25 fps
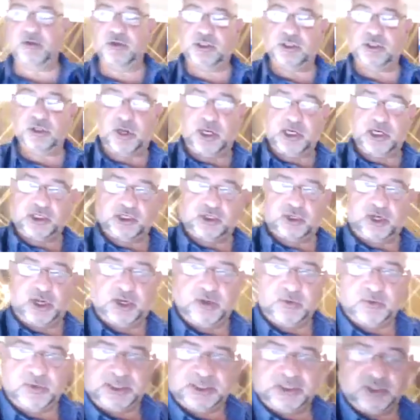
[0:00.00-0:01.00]
I try and
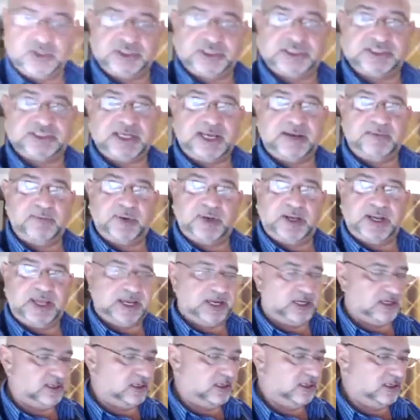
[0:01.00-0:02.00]
always use the same plate.
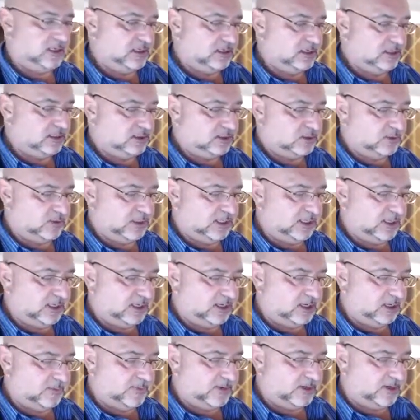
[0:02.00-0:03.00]
So a little
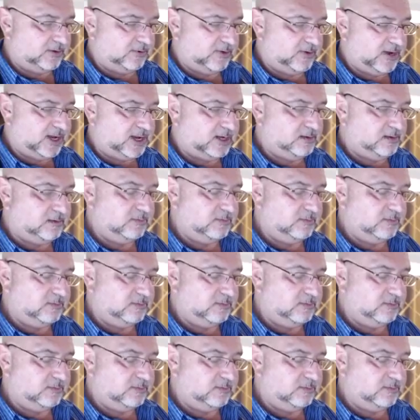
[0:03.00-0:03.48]
bit of red